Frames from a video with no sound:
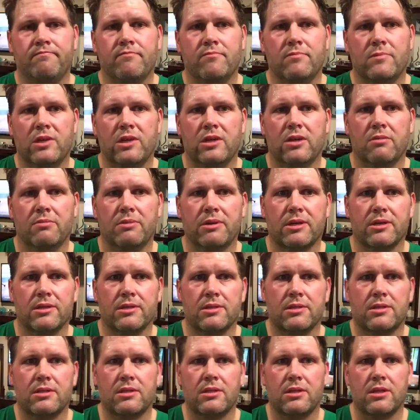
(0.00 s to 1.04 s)
you know,
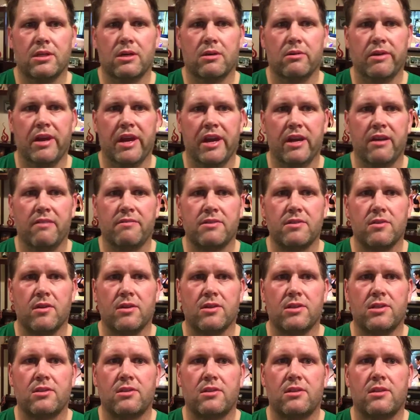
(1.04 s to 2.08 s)
because, you know, negative
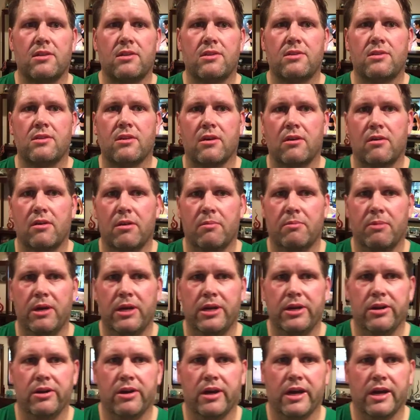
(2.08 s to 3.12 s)
start creeping
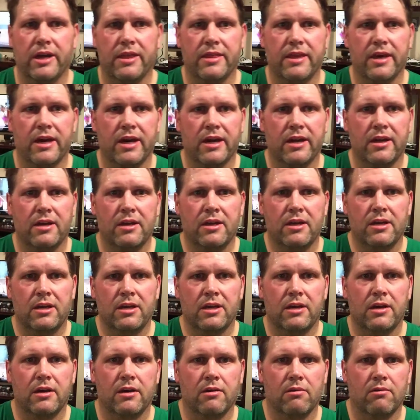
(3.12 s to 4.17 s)
in your head that,
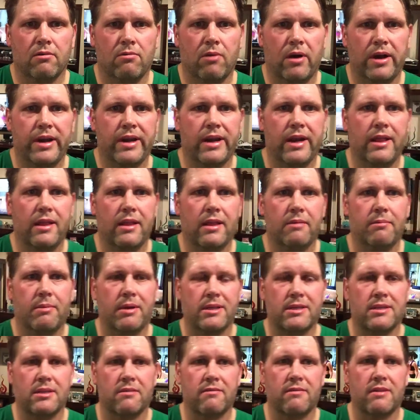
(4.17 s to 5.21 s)
you know, why did I let
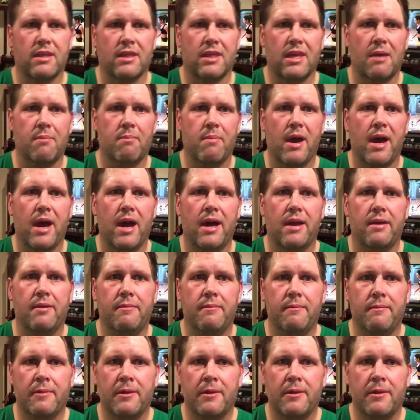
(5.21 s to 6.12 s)
myself get that bad?